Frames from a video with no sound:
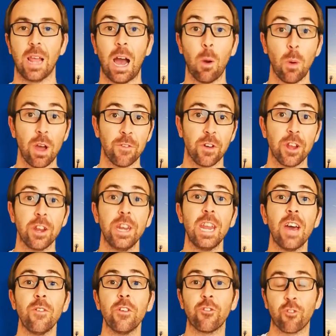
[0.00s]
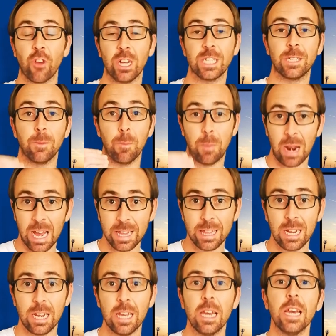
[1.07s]
However, never trust
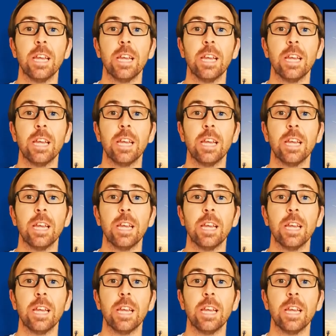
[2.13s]
blindly